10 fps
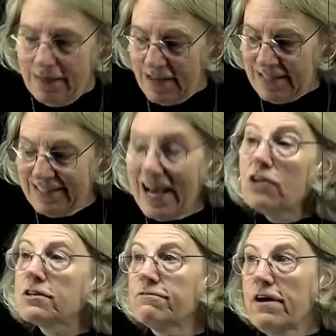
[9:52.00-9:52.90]
this
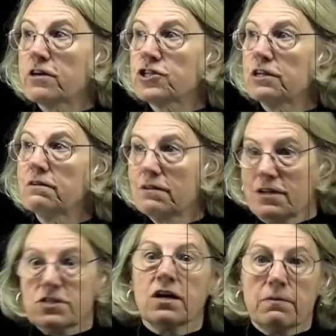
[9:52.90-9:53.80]
delta function
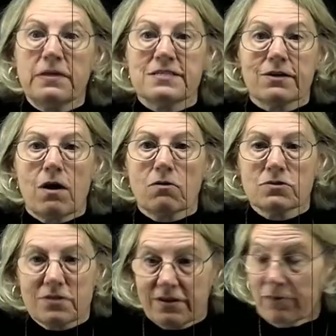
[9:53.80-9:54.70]
is going to be 0.
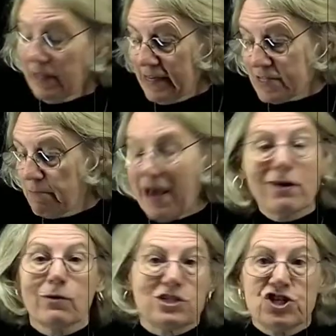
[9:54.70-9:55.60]
So it really doesn't
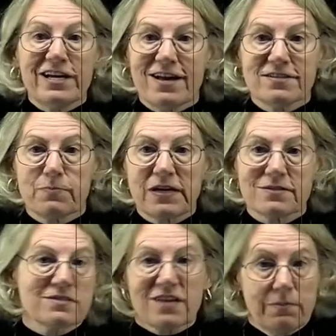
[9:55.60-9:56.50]
matter what g is because
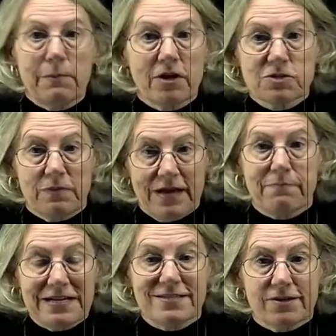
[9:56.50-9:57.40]
it's going to be multiplied
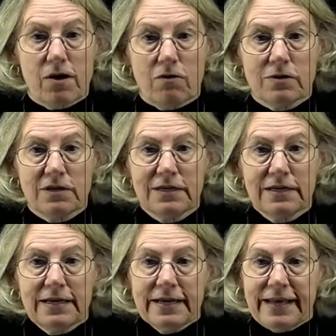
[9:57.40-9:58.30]
by 0.
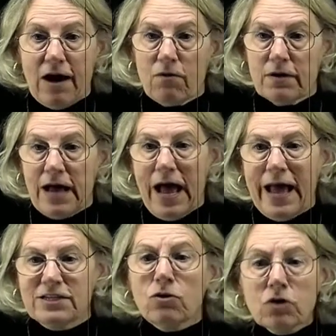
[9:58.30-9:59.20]
Now,
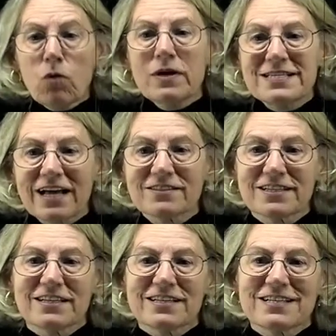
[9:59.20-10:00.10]
I don't know what
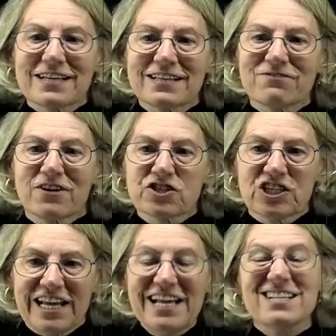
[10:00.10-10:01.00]
delta
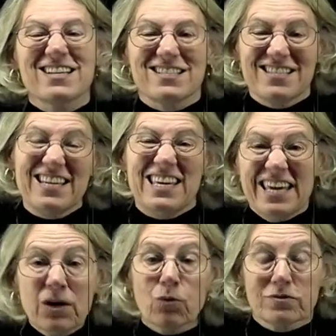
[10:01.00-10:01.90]
function is at z
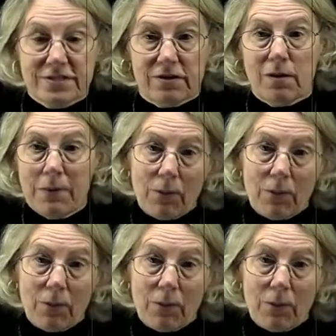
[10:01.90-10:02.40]
equals 0, but